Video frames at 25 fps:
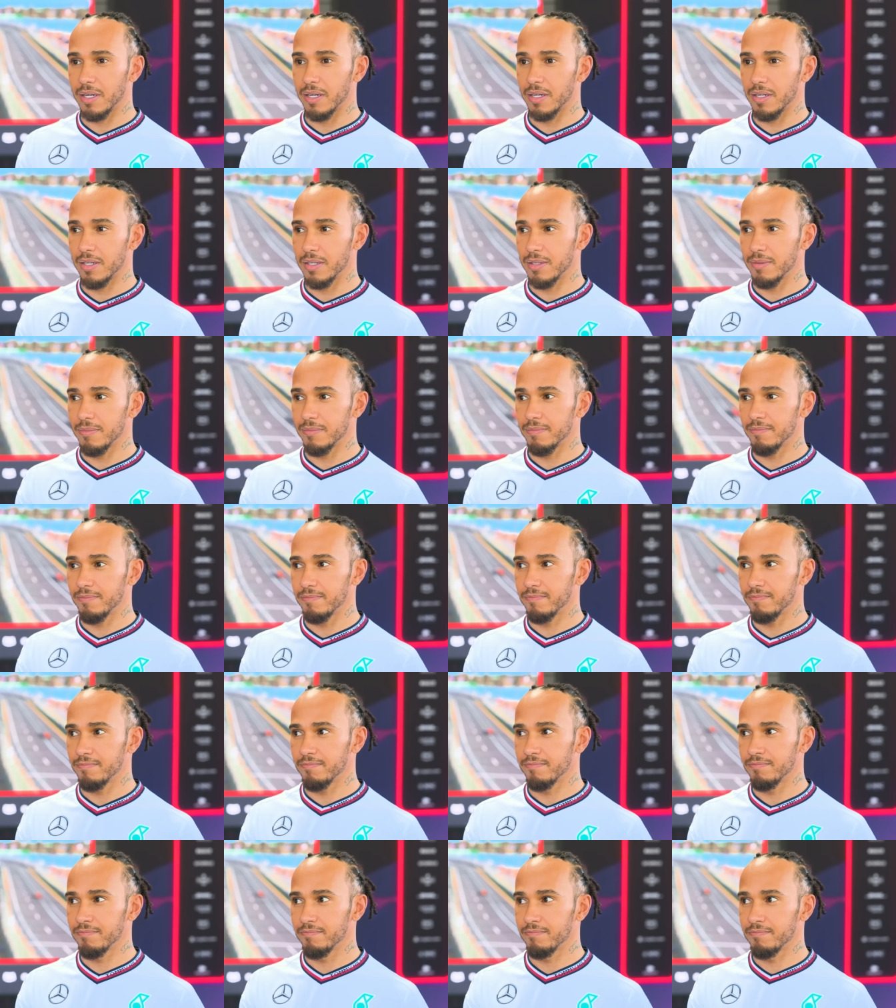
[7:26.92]
um,
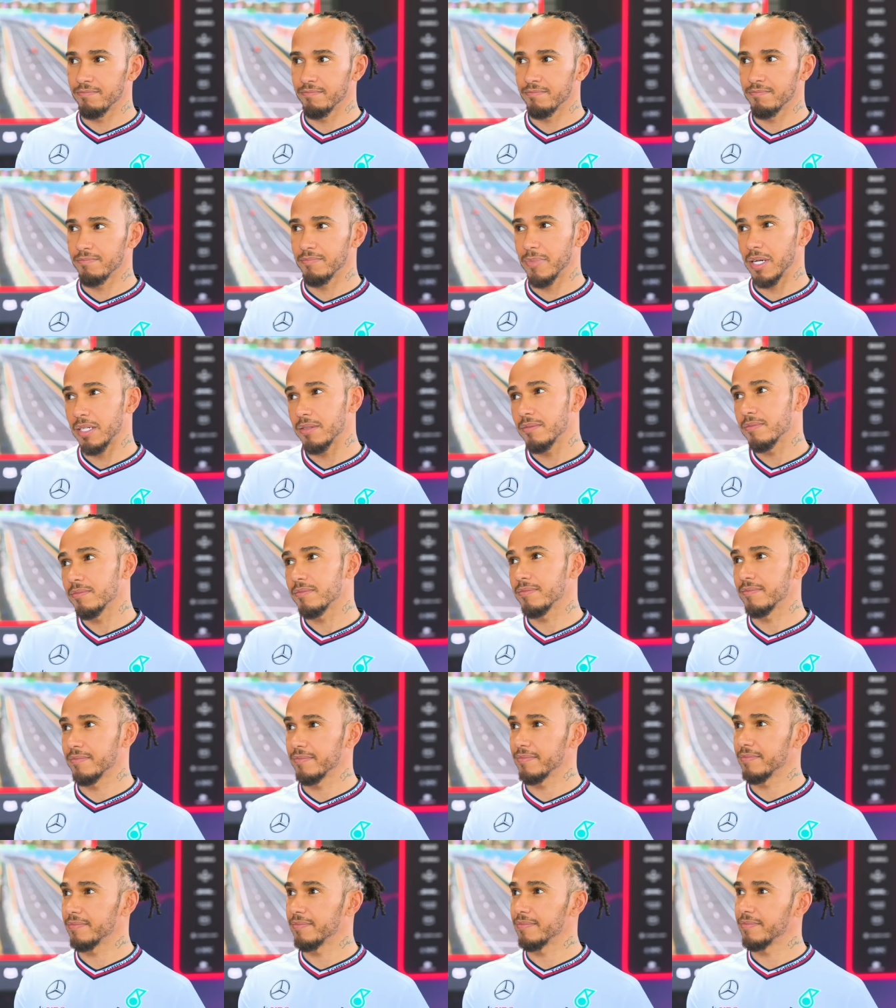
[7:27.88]
but
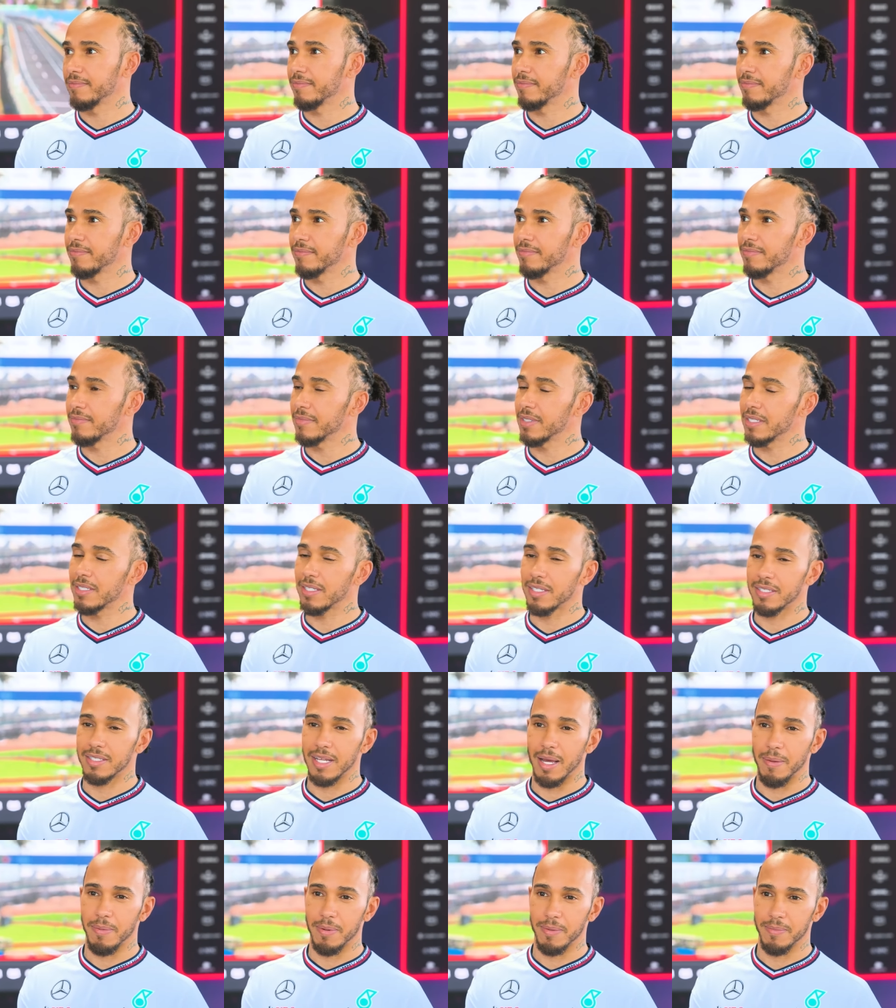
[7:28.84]
these things
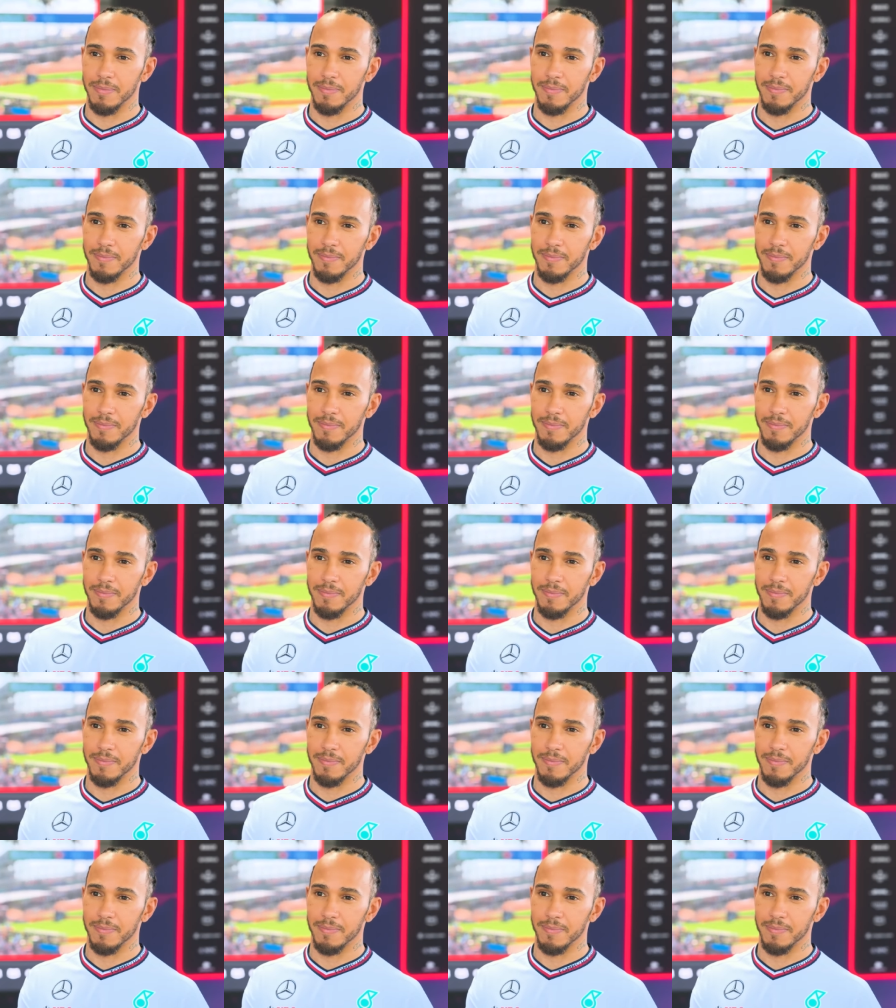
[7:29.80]
happen